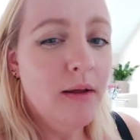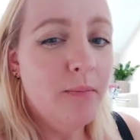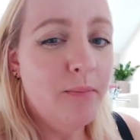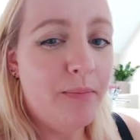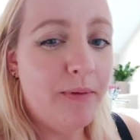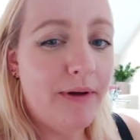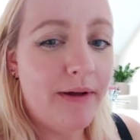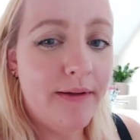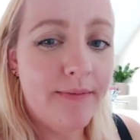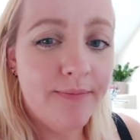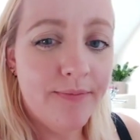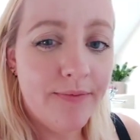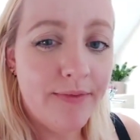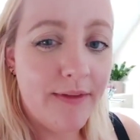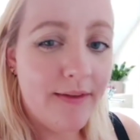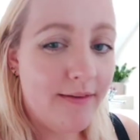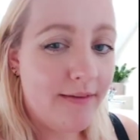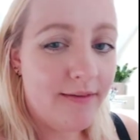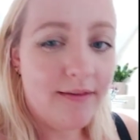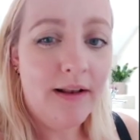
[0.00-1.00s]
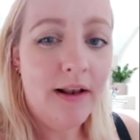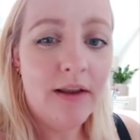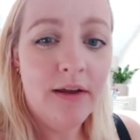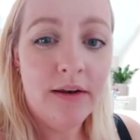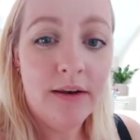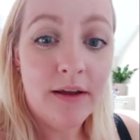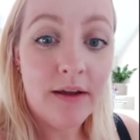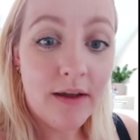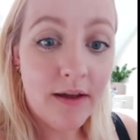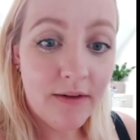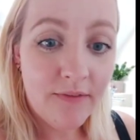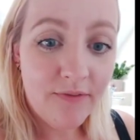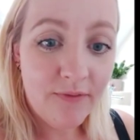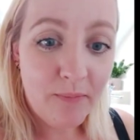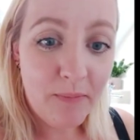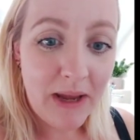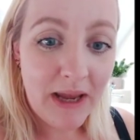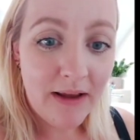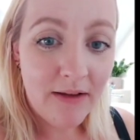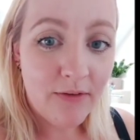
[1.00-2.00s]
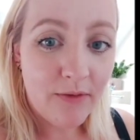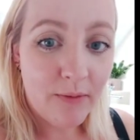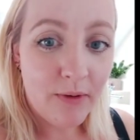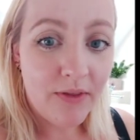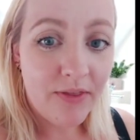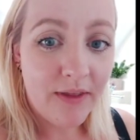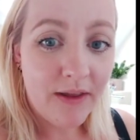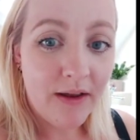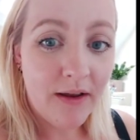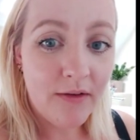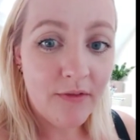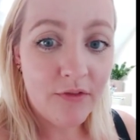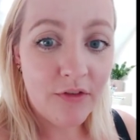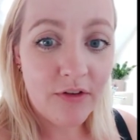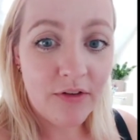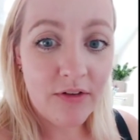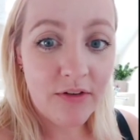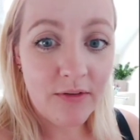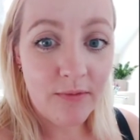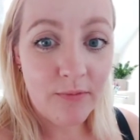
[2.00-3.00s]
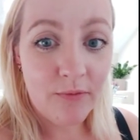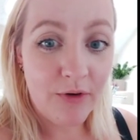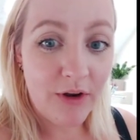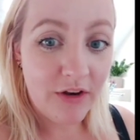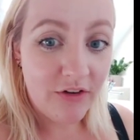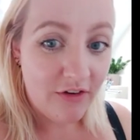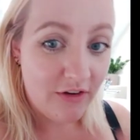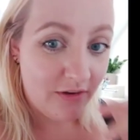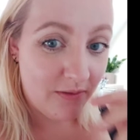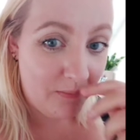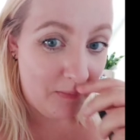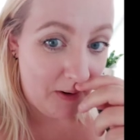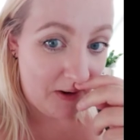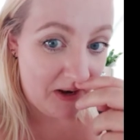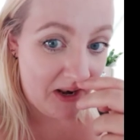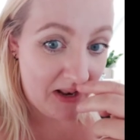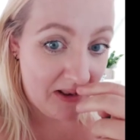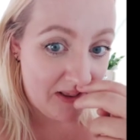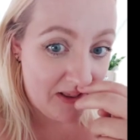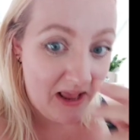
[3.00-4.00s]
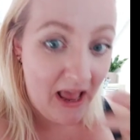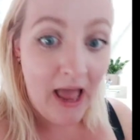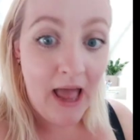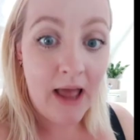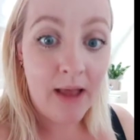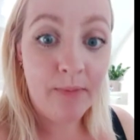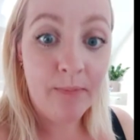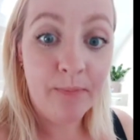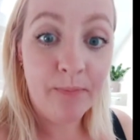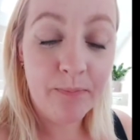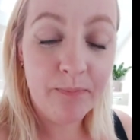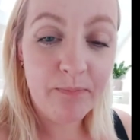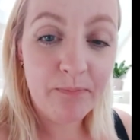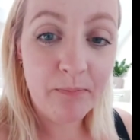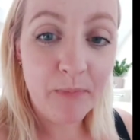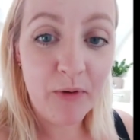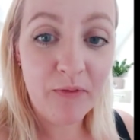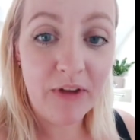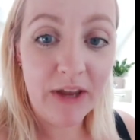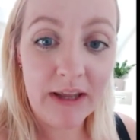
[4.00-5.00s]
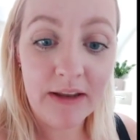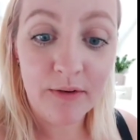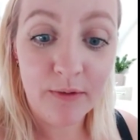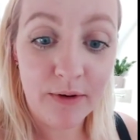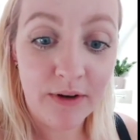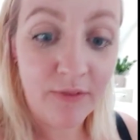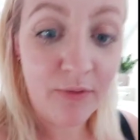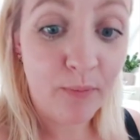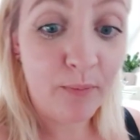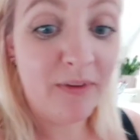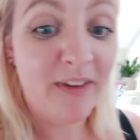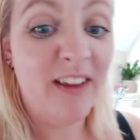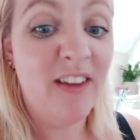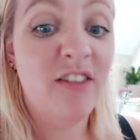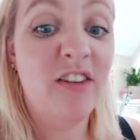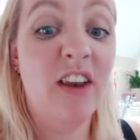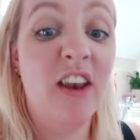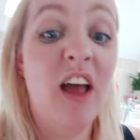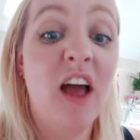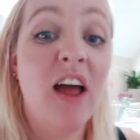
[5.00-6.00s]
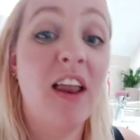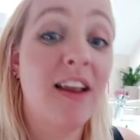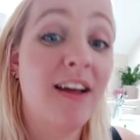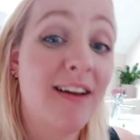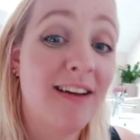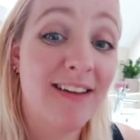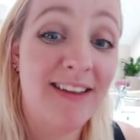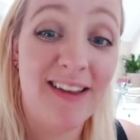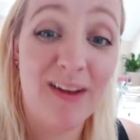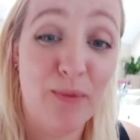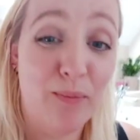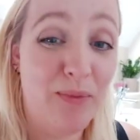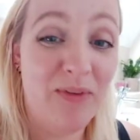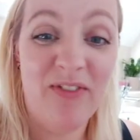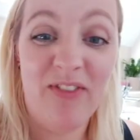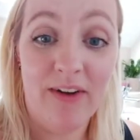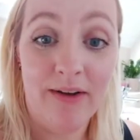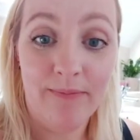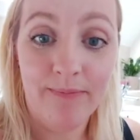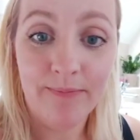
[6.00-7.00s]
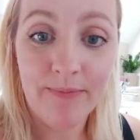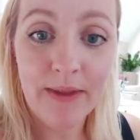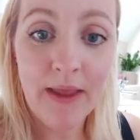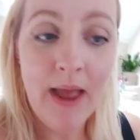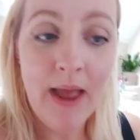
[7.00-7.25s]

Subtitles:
but this is a learning curve for me, so I think just some readjustments and moving it into a different position and it'll be fine.